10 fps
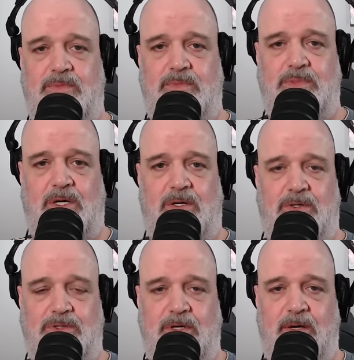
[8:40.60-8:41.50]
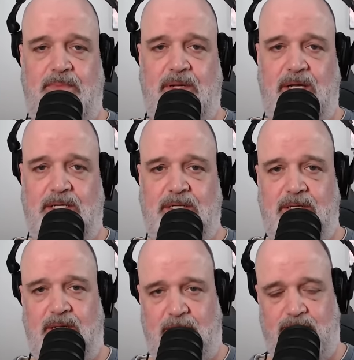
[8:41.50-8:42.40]
Donald Trump,
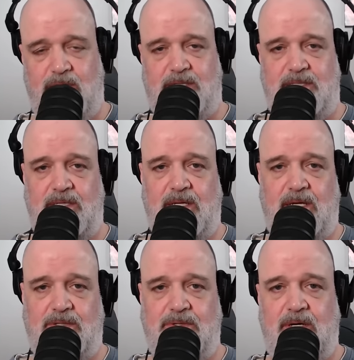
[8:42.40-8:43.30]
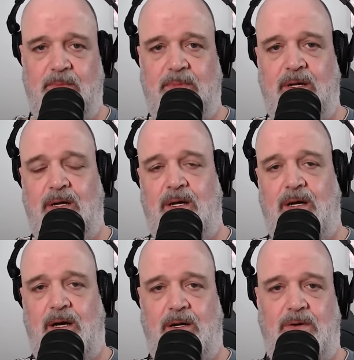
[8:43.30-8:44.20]
President-elect Trump,
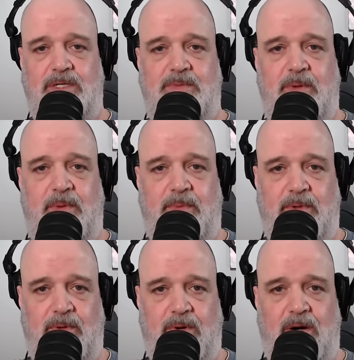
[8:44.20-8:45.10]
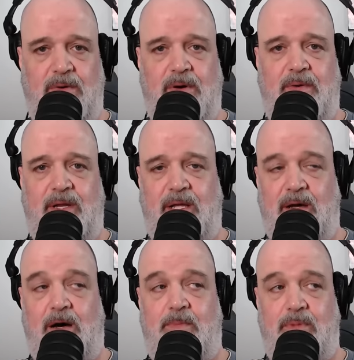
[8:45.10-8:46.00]
are going to be people who are already
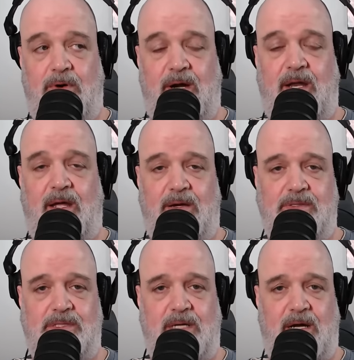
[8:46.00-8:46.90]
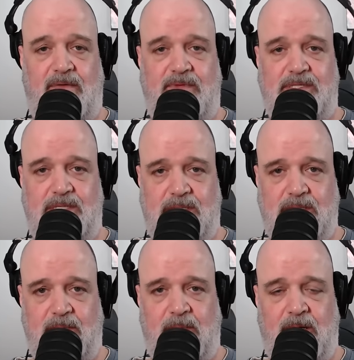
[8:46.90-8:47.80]
operating outside of the
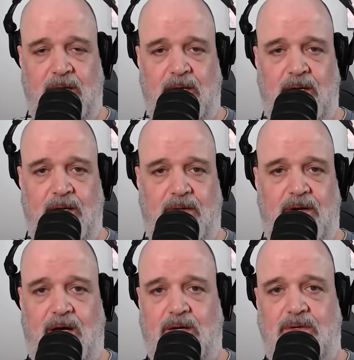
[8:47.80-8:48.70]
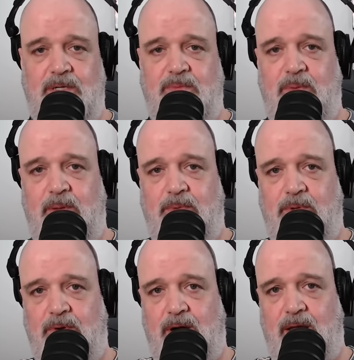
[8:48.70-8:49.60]
system. They're not going to be people
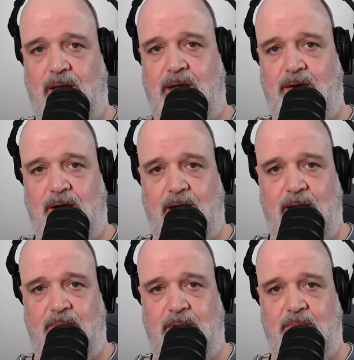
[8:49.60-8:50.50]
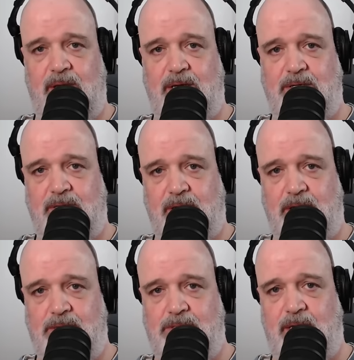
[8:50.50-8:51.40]
who are like, here I am, let me enter the
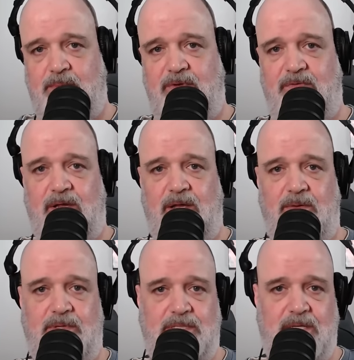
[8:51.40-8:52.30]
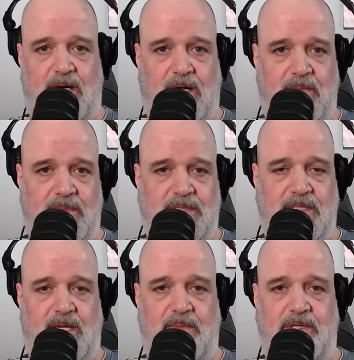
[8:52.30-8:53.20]
country, let me fill out these documents,
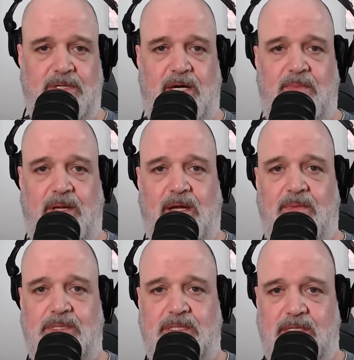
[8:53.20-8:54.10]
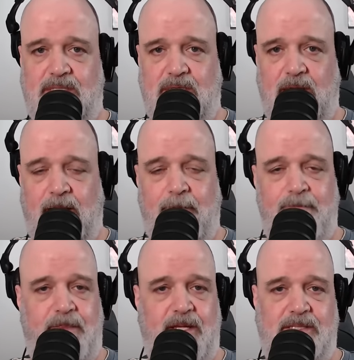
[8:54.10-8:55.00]
and let me try to become a citizen.
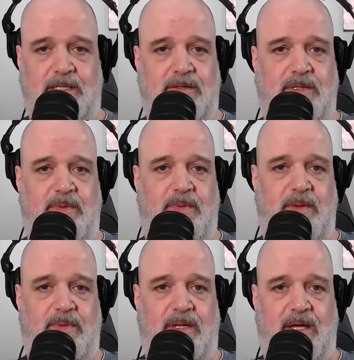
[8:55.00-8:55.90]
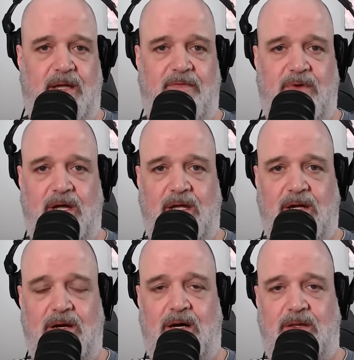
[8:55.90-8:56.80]
These are going to be people like, if I get
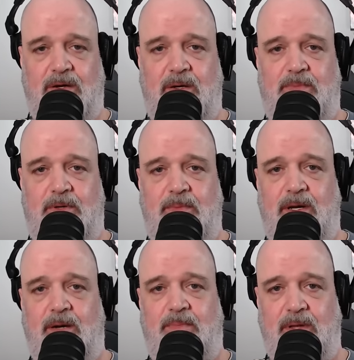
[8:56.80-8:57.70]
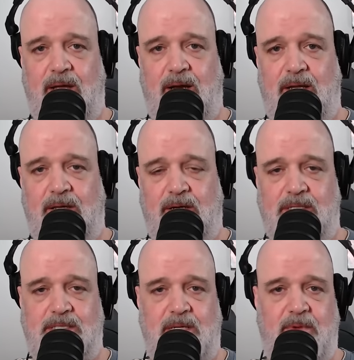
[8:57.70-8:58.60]
caught, they're going to put me on a plane and they're going to
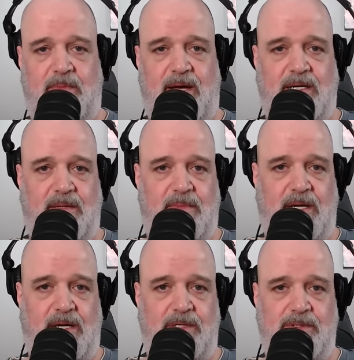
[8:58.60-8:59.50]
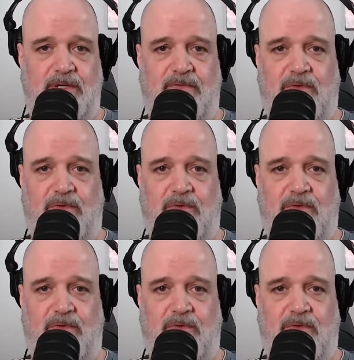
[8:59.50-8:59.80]
send me back to my country of